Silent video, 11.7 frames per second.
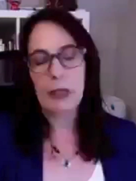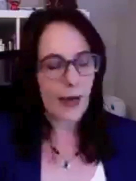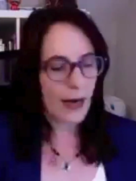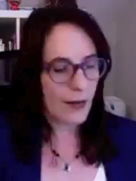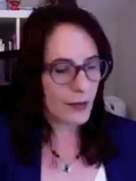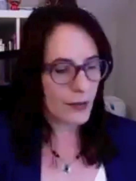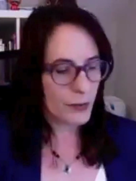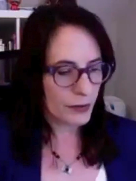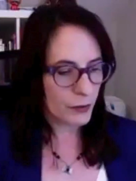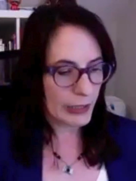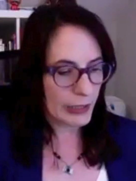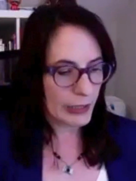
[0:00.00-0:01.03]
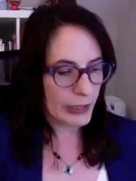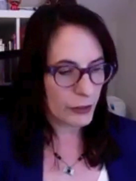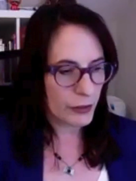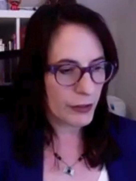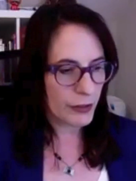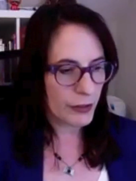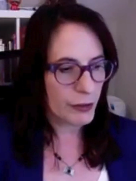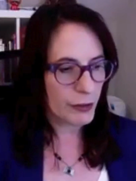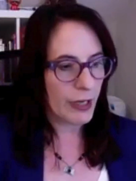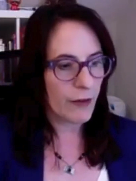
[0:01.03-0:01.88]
the sort of traditional notion